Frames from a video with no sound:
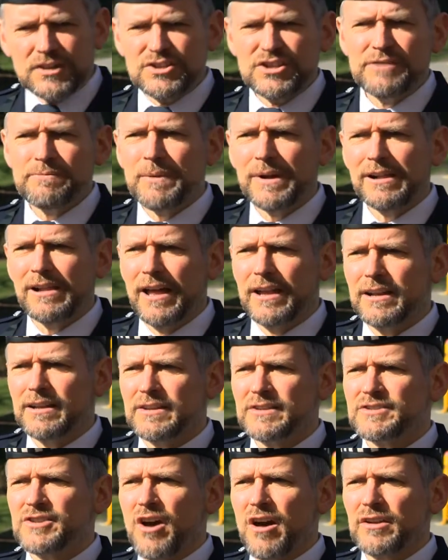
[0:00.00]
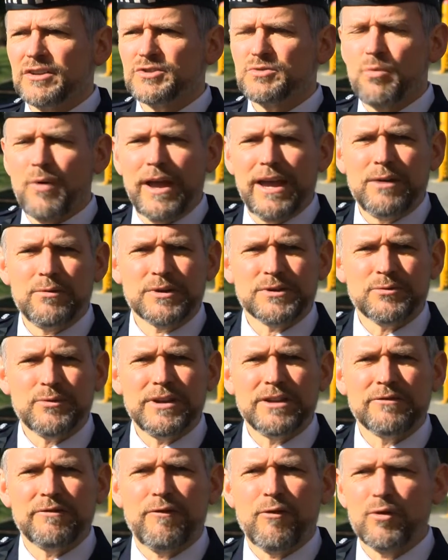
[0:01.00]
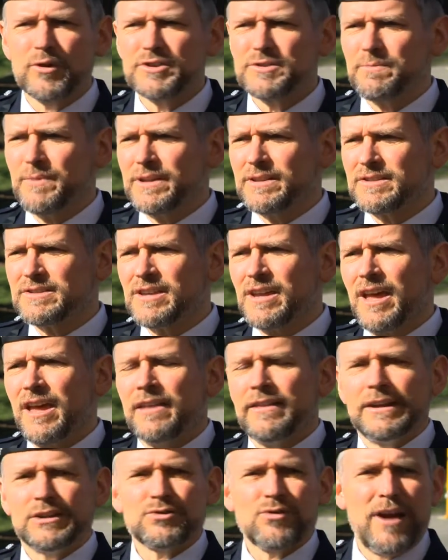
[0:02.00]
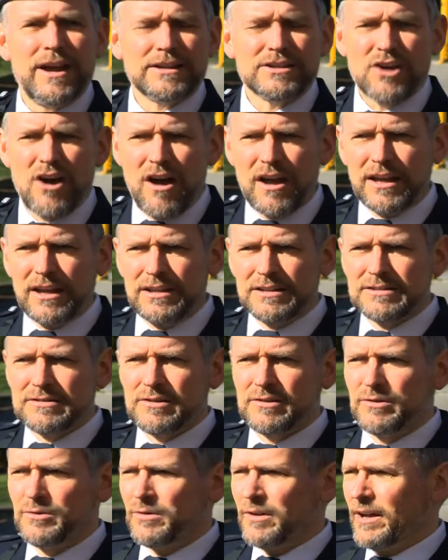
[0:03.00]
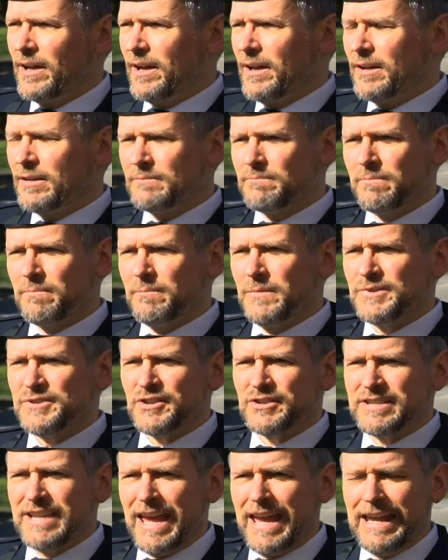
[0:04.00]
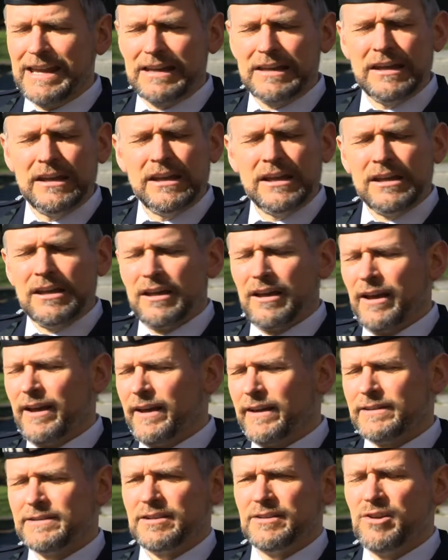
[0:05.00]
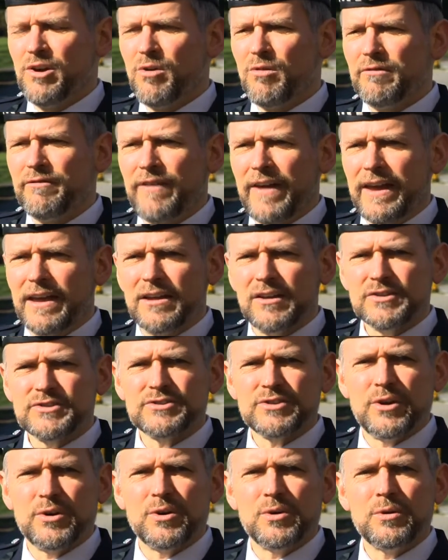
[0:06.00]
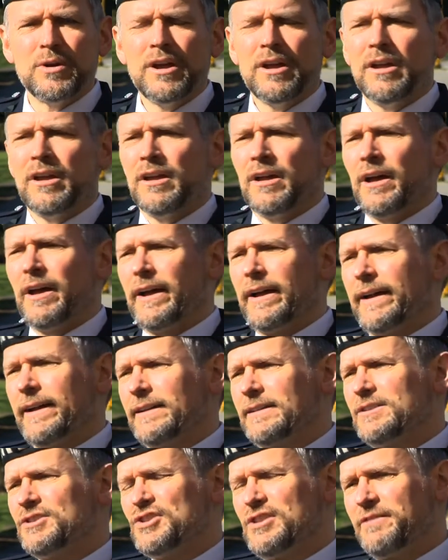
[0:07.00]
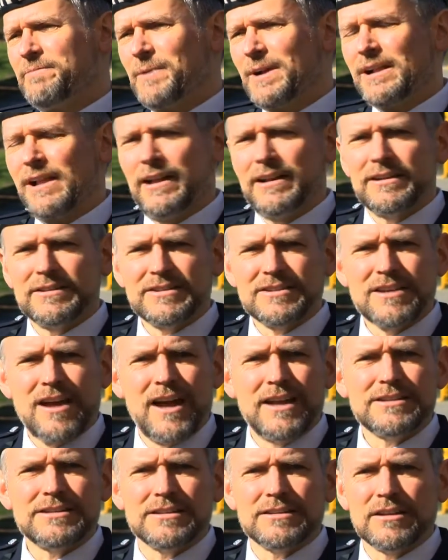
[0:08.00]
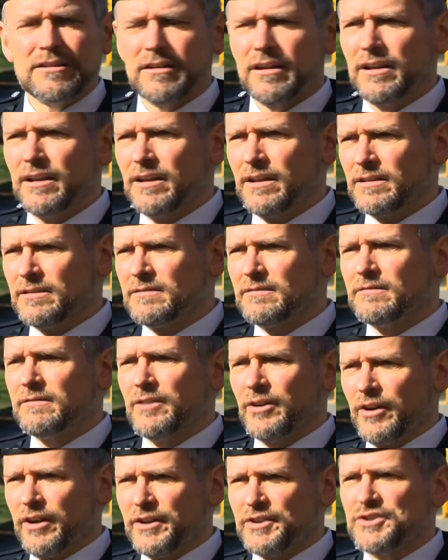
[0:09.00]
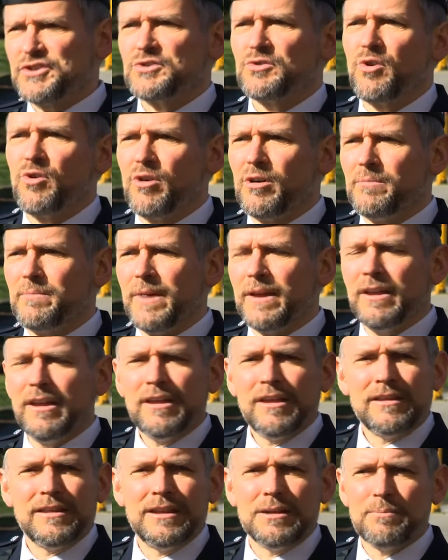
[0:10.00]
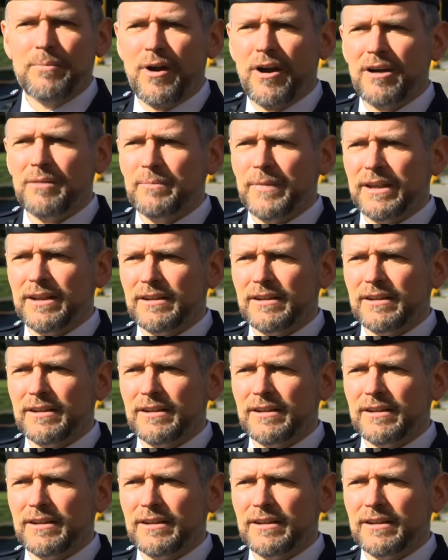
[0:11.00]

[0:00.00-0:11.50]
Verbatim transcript: Chief MacLennan is on his way with reinforcements. They try talking to Mr. Tait. Uh, to no avail. So uh, Chief MacLennan decides that they're going to they're going to storm the apartment.